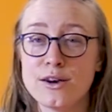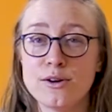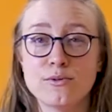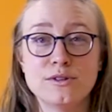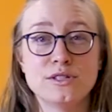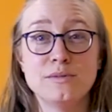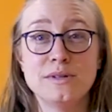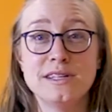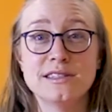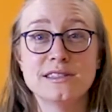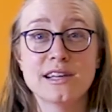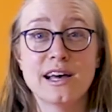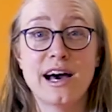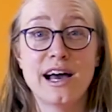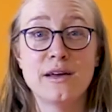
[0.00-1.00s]
which means
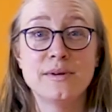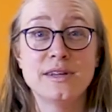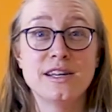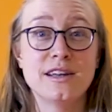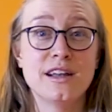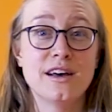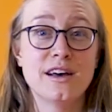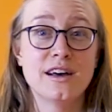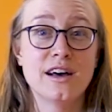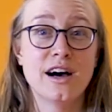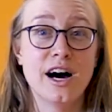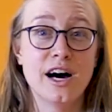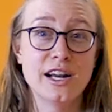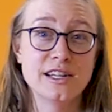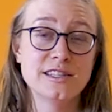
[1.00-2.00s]
I'm in
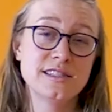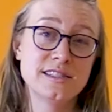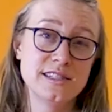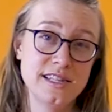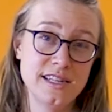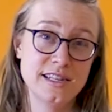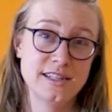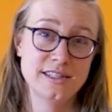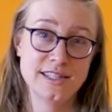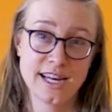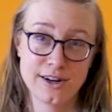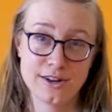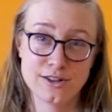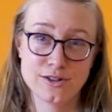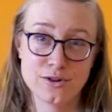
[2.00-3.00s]
unceded
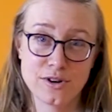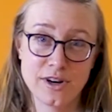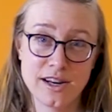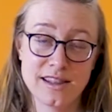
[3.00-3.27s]
territory.